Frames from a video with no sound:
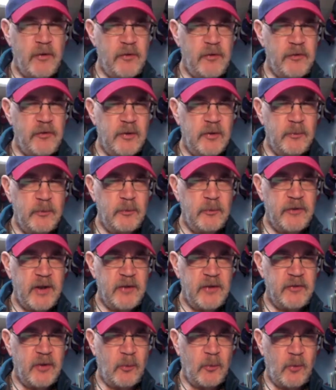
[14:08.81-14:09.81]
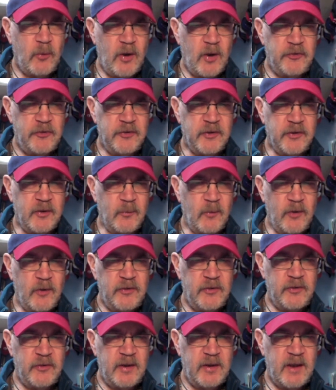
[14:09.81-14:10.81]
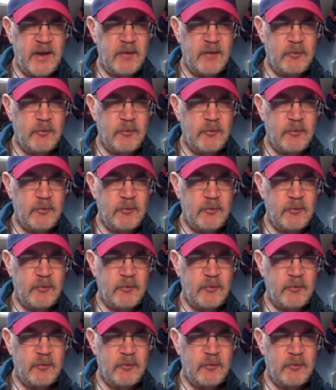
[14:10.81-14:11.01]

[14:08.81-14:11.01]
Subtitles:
version? It was Denzel Washington, wasn't it, in that